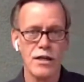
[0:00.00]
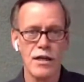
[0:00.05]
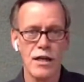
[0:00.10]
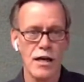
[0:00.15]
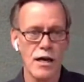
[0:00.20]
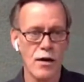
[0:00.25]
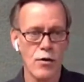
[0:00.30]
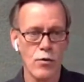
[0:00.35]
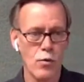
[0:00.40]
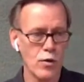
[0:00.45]

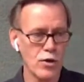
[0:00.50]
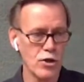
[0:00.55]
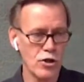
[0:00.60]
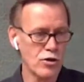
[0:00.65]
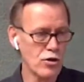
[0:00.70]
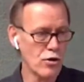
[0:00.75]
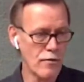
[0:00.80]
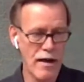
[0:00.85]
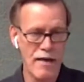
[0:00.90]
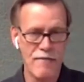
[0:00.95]

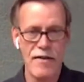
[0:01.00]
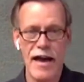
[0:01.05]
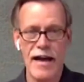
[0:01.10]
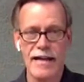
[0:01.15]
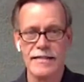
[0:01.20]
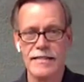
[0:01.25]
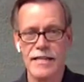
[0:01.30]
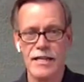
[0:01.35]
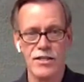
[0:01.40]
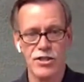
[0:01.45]
when you don't
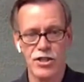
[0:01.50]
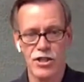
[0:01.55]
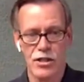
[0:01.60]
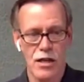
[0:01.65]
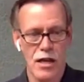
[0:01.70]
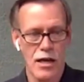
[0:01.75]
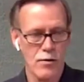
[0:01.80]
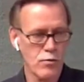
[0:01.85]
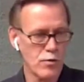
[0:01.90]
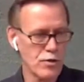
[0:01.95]
have access,
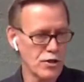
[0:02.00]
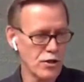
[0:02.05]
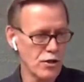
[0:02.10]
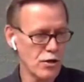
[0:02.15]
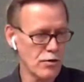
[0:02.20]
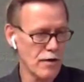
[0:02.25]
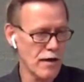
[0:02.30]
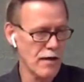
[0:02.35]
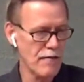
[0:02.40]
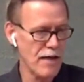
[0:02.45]
just like
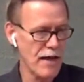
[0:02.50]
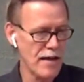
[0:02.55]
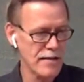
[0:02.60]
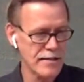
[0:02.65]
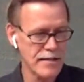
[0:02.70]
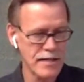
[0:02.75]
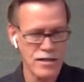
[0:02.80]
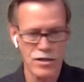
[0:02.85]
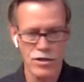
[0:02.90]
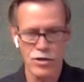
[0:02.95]
when you don't have
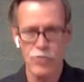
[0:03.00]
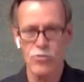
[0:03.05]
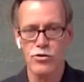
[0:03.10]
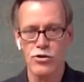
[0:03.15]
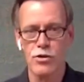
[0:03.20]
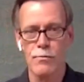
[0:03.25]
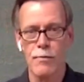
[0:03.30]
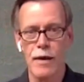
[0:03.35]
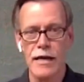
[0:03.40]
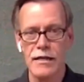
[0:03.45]
access
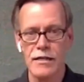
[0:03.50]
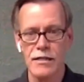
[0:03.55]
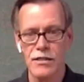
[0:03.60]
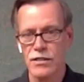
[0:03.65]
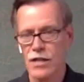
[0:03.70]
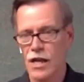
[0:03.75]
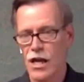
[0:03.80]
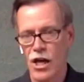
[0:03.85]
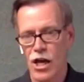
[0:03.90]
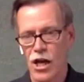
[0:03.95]
to your
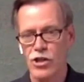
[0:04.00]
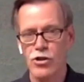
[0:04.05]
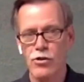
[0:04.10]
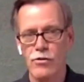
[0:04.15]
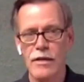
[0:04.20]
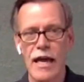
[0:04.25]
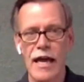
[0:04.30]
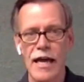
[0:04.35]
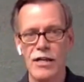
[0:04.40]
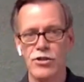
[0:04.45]
tomatoes
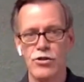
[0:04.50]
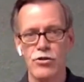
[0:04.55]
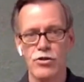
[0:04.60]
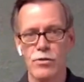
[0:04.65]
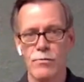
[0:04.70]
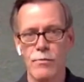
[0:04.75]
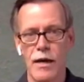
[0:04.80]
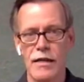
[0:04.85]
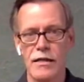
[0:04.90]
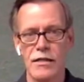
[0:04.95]
and you
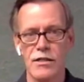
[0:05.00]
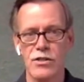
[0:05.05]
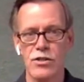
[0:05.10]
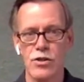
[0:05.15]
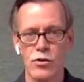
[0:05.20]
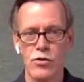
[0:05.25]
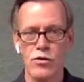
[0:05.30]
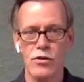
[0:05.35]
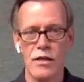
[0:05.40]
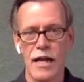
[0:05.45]
canned your
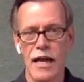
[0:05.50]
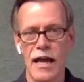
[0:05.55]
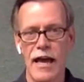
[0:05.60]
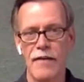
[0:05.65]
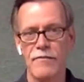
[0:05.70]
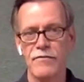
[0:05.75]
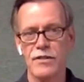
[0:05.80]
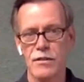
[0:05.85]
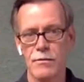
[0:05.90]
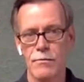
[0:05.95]
tomatoes so you can
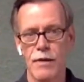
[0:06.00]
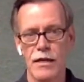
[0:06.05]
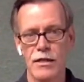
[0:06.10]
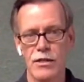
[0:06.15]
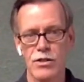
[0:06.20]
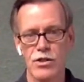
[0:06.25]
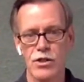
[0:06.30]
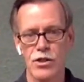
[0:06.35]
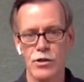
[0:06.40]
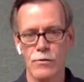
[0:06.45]
have
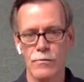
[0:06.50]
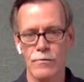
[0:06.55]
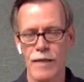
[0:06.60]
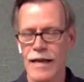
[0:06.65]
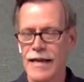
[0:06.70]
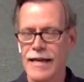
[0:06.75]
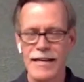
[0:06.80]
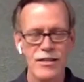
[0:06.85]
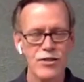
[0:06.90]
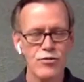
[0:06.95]
tomato
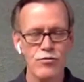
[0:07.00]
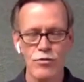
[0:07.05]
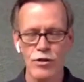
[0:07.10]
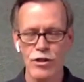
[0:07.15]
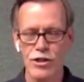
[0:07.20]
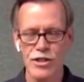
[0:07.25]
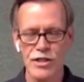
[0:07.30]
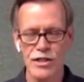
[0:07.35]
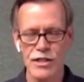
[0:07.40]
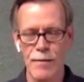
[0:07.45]
soup.
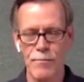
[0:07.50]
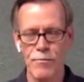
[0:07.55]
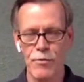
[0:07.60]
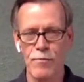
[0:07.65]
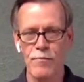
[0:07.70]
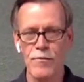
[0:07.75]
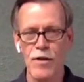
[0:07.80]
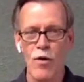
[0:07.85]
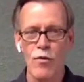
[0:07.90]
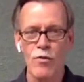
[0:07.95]
It's really
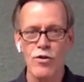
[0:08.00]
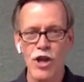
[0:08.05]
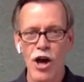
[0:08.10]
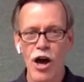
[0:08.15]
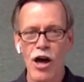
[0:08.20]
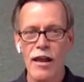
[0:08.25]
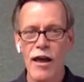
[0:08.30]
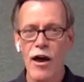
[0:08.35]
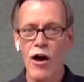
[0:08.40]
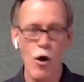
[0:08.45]
simple.
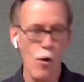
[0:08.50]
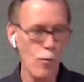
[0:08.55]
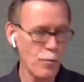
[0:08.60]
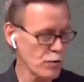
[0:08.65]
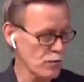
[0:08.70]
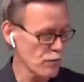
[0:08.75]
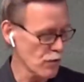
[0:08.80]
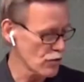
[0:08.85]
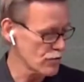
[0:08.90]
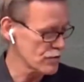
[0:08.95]
Well, y'all, I
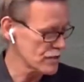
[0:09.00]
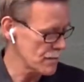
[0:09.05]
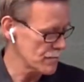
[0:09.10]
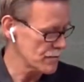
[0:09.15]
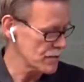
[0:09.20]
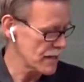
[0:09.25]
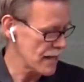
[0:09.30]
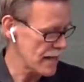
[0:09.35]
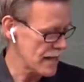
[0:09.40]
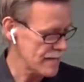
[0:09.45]
hope you've
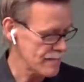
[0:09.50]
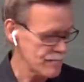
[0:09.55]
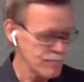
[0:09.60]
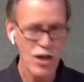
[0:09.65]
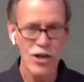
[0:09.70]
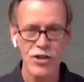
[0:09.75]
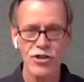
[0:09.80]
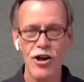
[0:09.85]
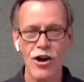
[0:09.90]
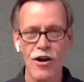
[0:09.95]
learned some
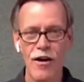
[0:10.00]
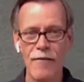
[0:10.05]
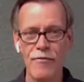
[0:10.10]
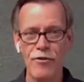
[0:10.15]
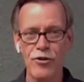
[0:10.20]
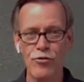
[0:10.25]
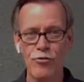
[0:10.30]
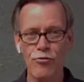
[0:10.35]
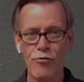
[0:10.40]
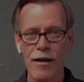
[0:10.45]
today.
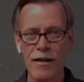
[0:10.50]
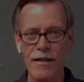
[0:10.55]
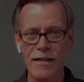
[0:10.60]
Y'all have a